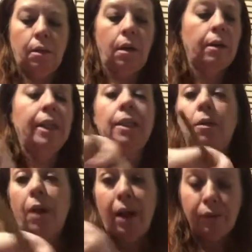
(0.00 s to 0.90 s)
All right, so
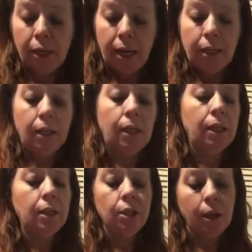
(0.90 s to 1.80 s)
after adding
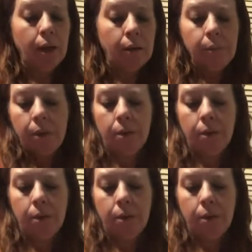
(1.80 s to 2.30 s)
each cup,